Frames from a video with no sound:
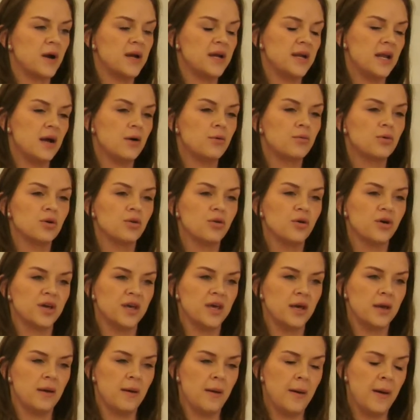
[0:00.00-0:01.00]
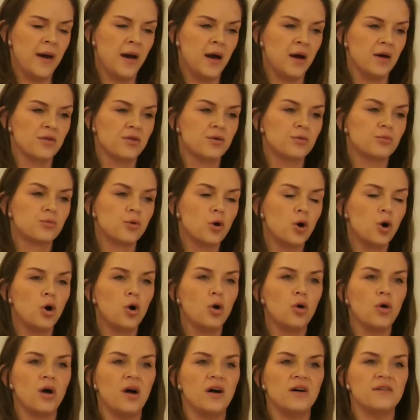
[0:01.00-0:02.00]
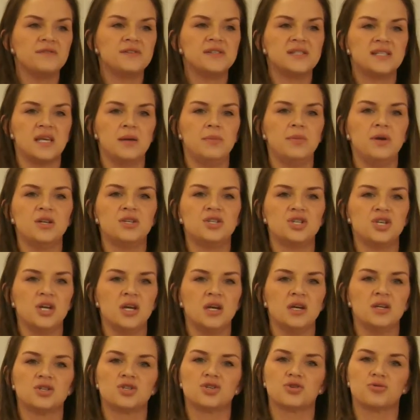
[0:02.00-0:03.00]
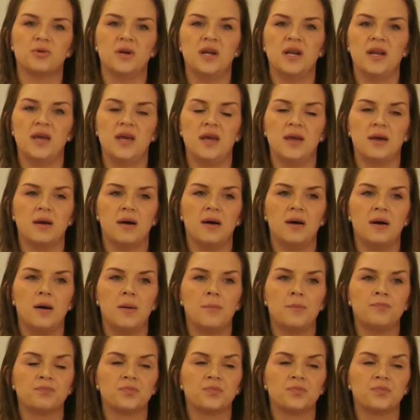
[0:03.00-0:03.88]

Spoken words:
right now we're looking at the role of CBG in treating